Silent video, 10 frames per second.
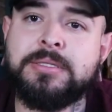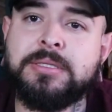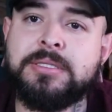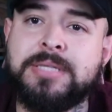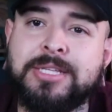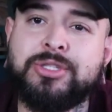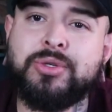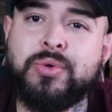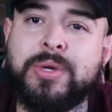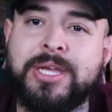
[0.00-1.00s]
the
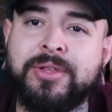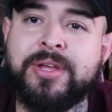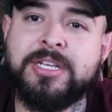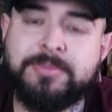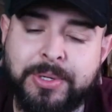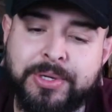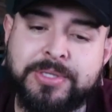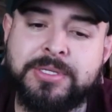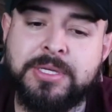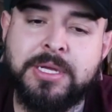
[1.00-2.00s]
tattoo healing
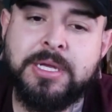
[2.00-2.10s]
experience